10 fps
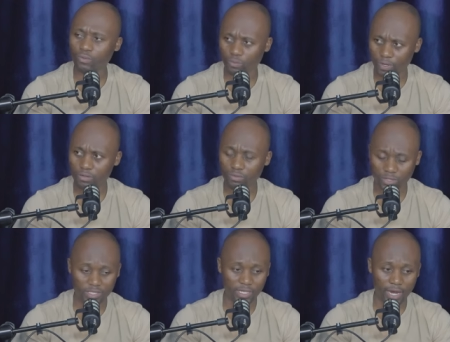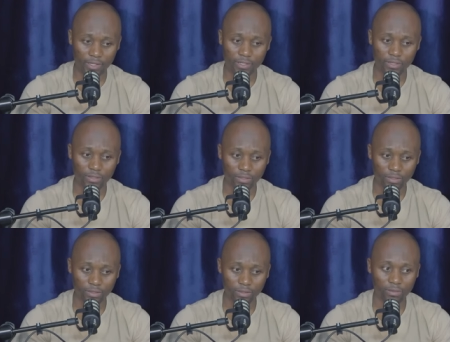you when you decide
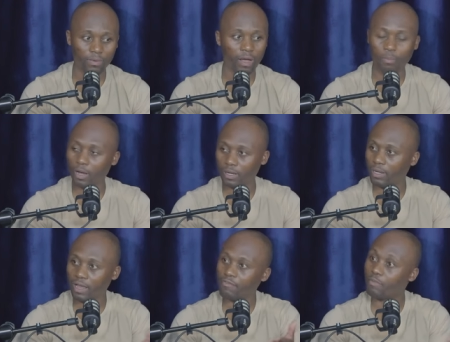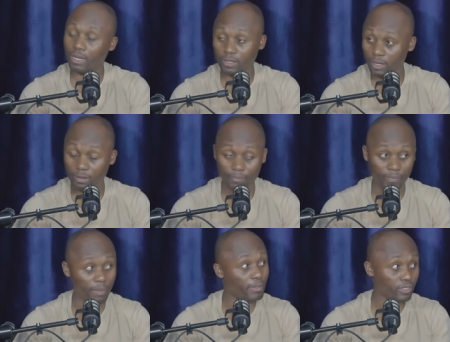about a life partner,
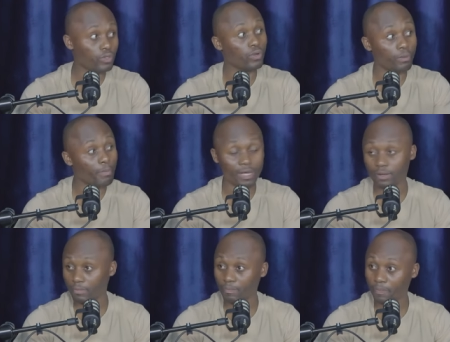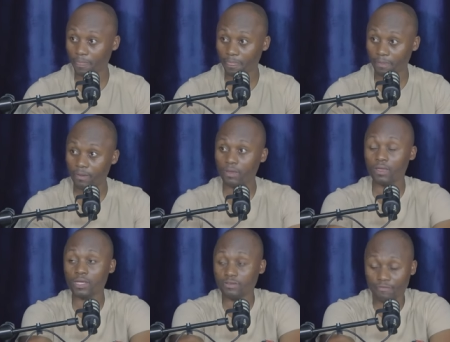a person you're going to marry,
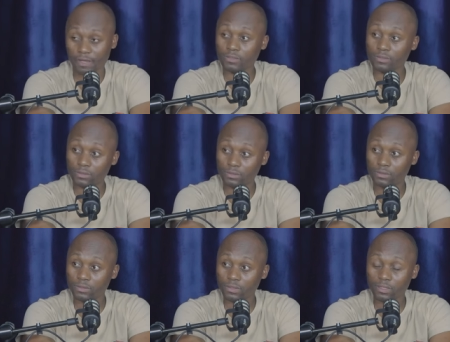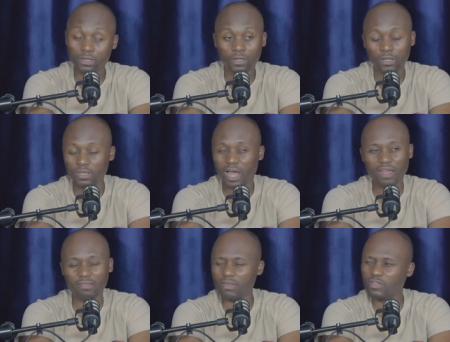here's a fact: there
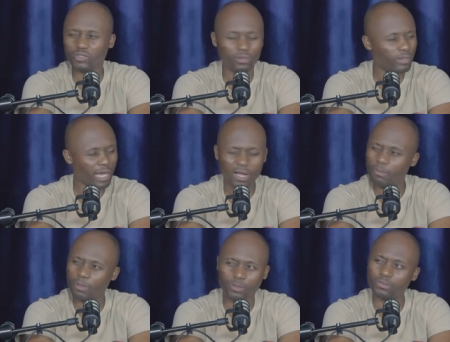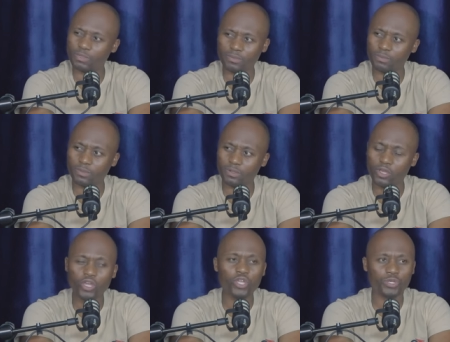are things you don't like about those people.
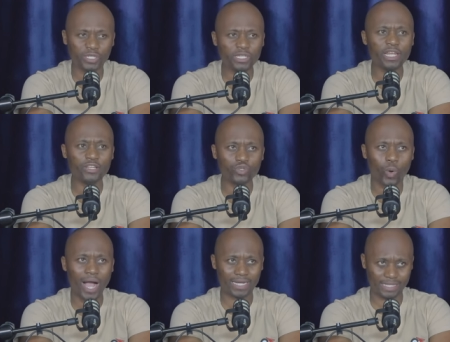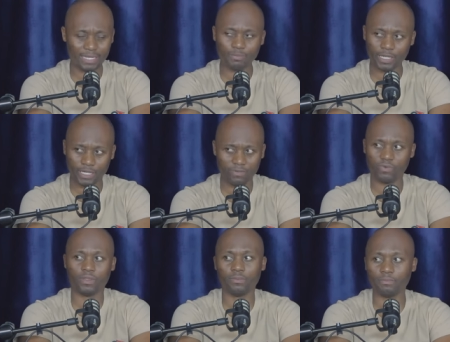You just learn to accept and
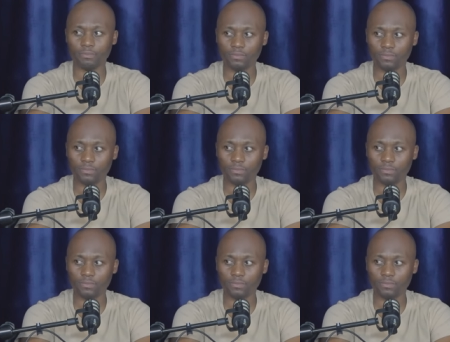live with them.